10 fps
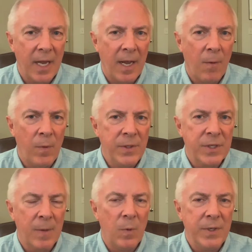When
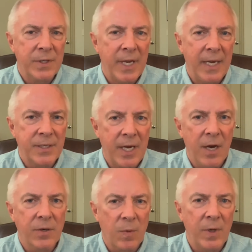someone says,
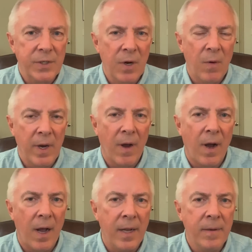here's what's going
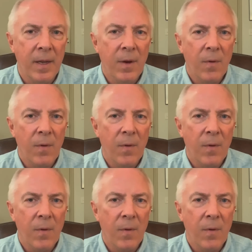on,